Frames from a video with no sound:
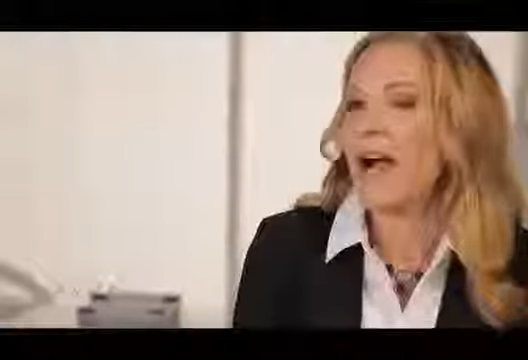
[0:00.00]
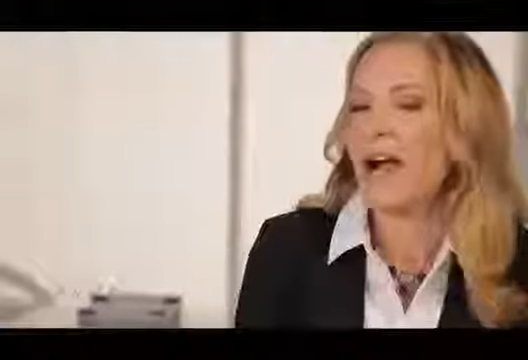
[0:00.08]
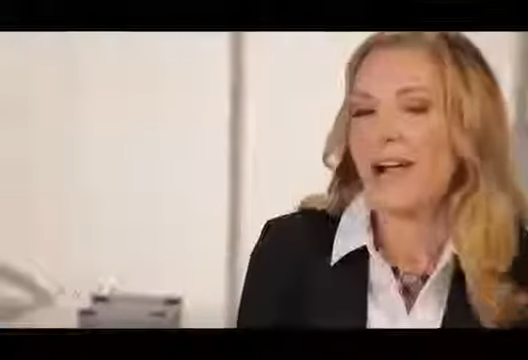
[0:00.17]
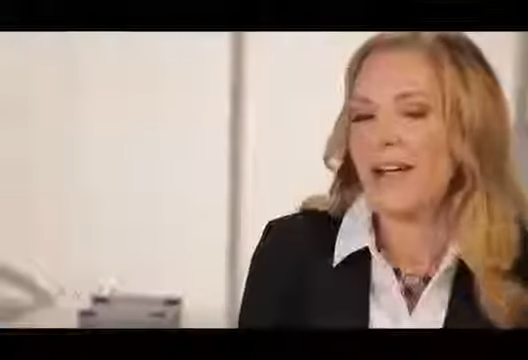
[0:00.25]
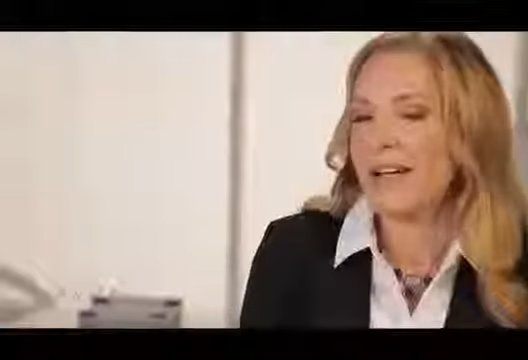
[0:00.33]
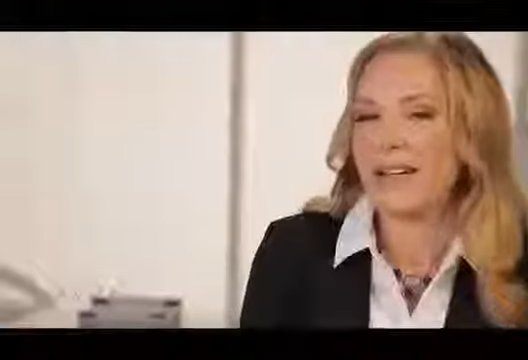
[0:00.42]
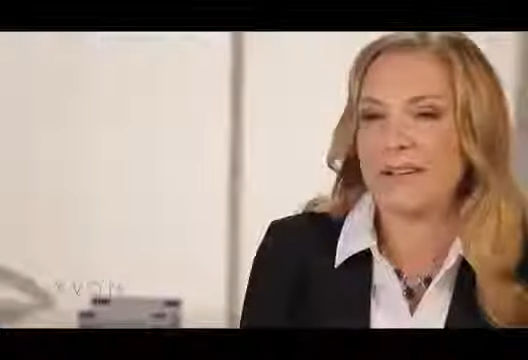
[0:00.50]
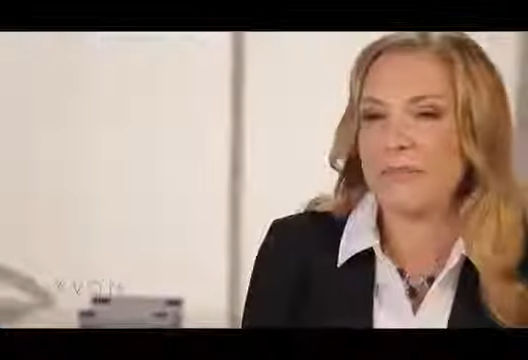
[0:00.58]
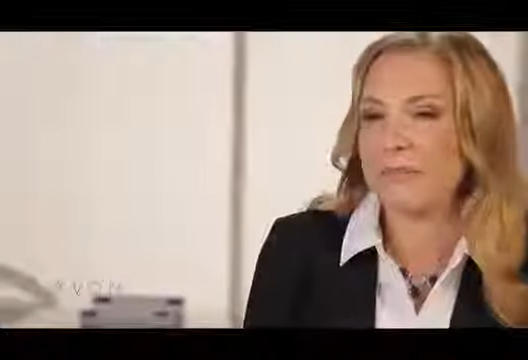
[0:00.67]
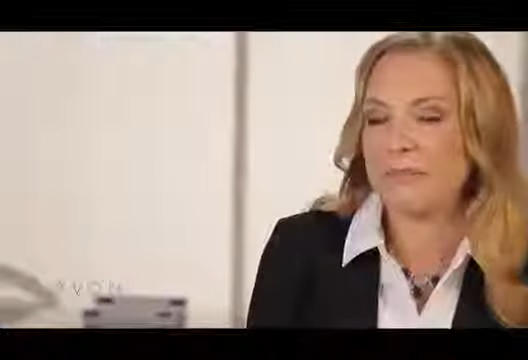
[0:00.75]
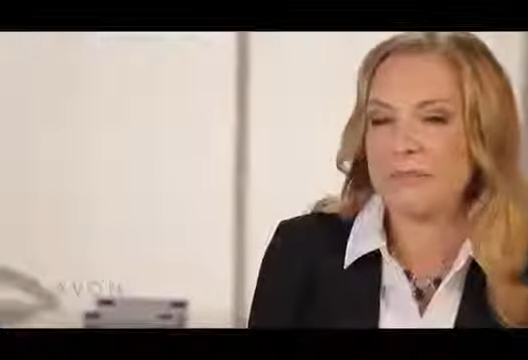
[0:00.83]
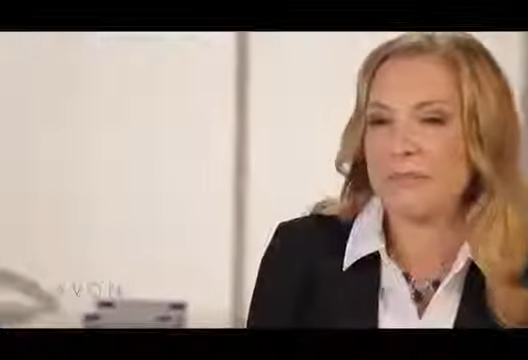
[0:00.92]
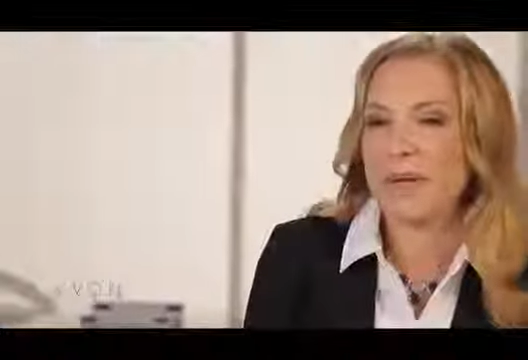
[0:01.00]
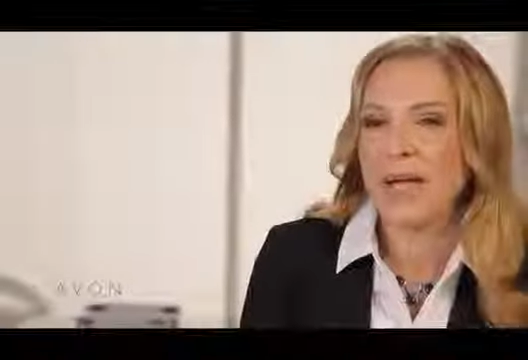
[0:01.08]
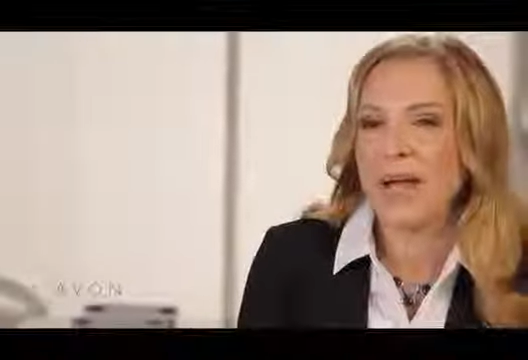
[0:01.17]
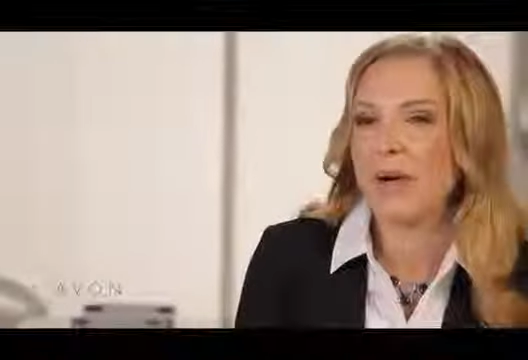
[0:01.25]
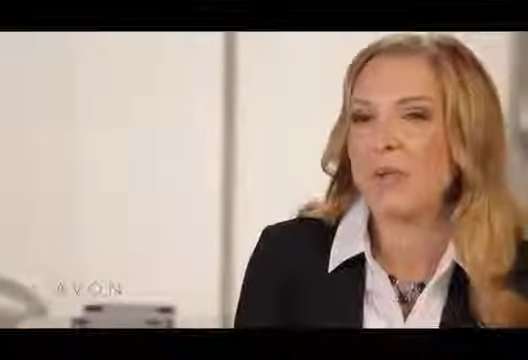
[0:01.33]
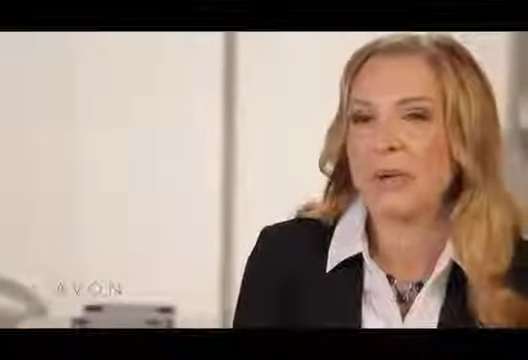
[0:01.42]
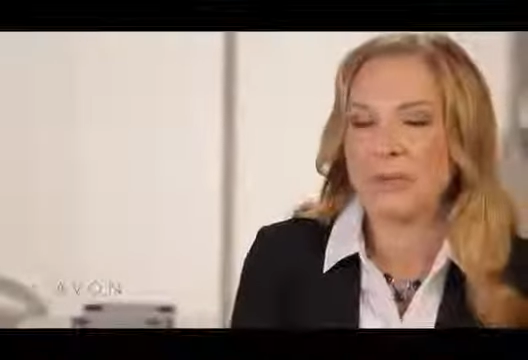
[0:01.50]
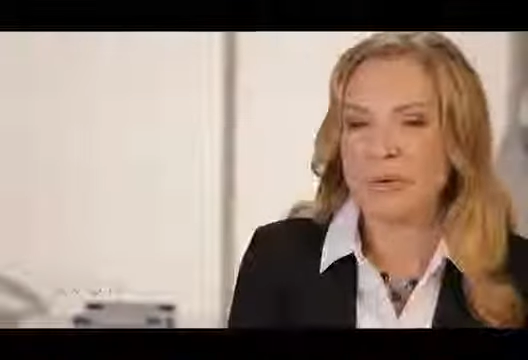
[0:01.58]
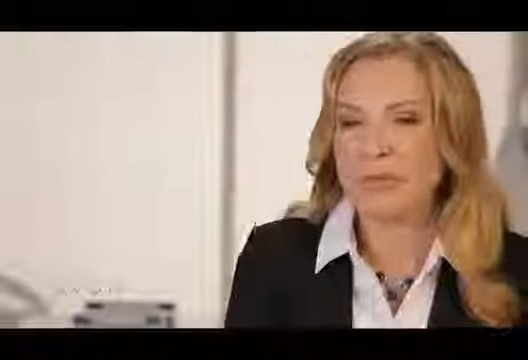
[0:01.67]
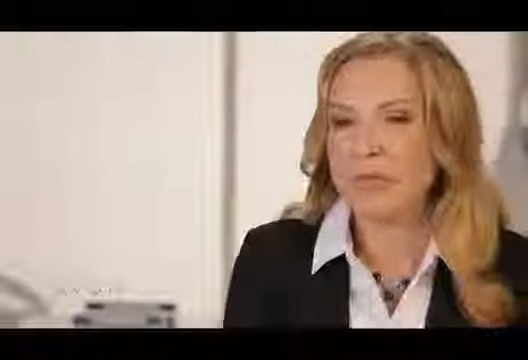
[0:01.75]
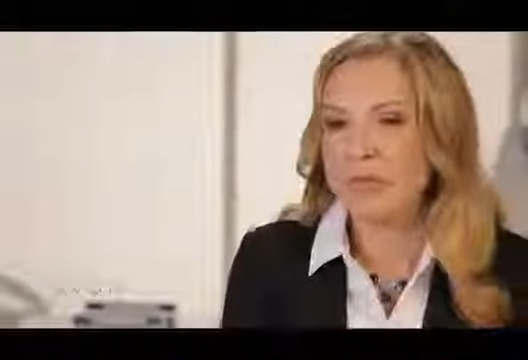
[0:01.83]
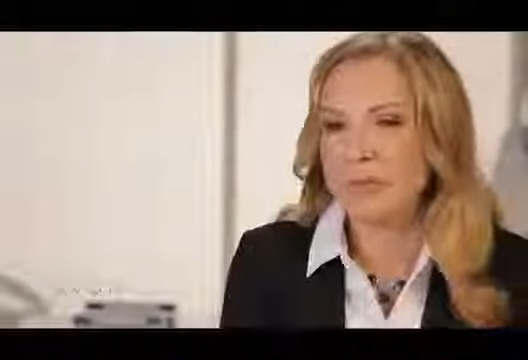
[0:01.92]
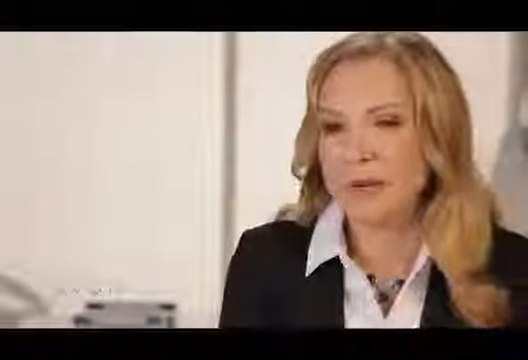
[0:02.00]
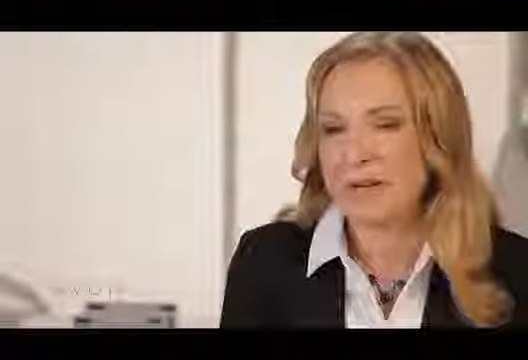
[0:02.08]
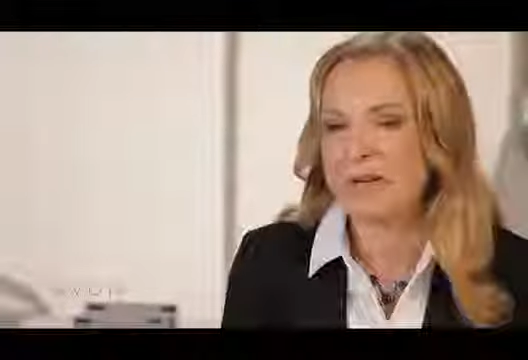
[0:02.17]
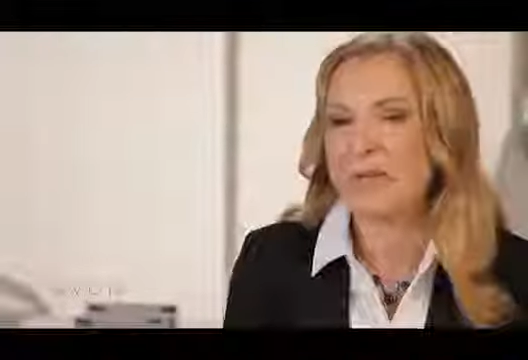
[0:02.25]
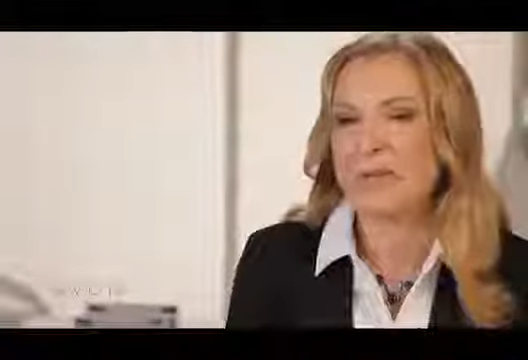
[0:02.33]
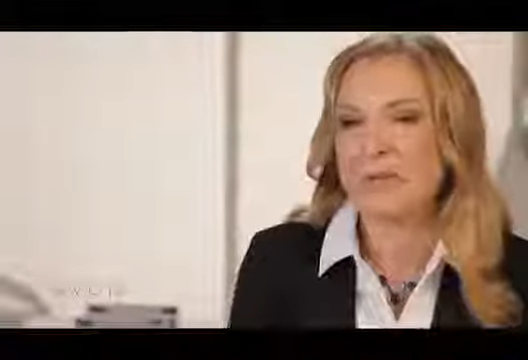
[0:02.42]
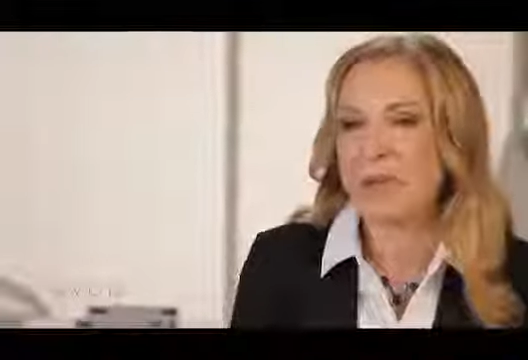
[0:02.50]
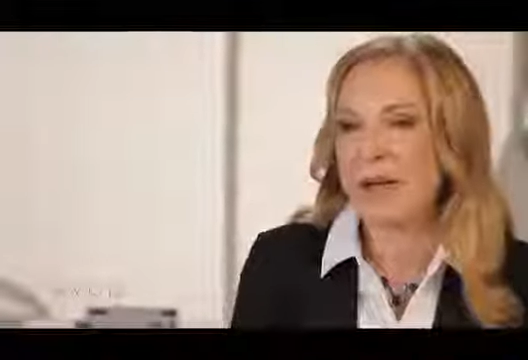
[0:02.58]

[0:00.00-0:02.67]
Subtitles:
I help people feel better and look